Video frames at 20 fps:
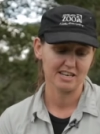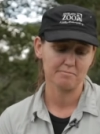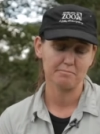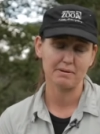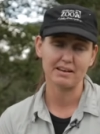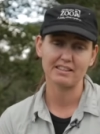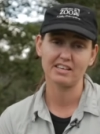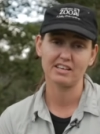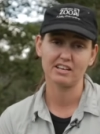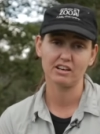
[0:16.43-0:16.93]

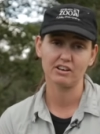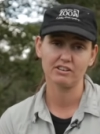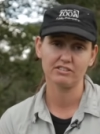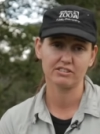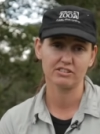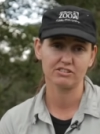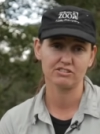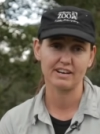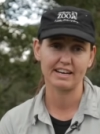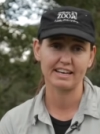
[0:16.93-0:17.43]
but their
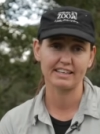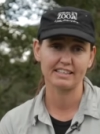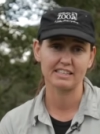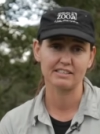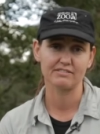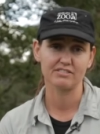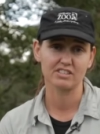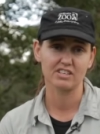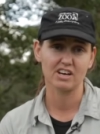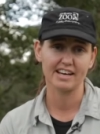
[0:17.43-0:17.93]
closest
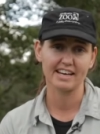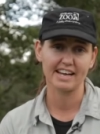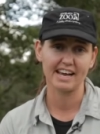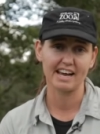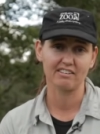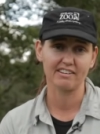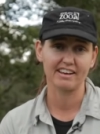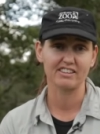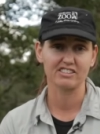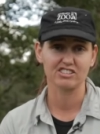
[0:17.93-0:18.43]
relatives died
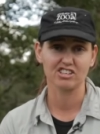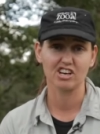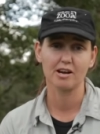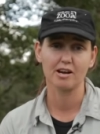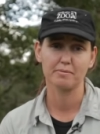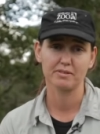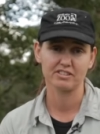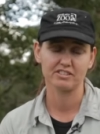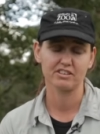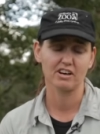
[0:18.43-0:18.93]
out at the time
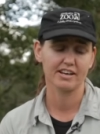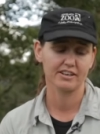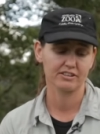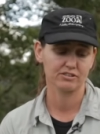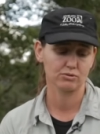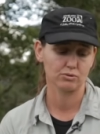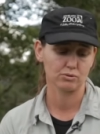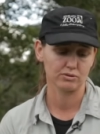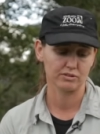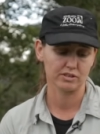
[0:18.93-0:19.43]
of the
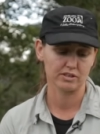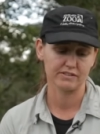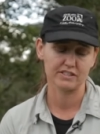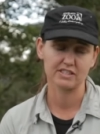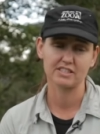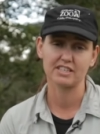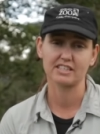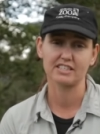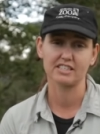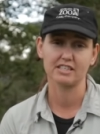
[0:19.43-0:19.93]
dinosaurs over
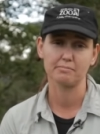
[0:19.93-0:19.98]
60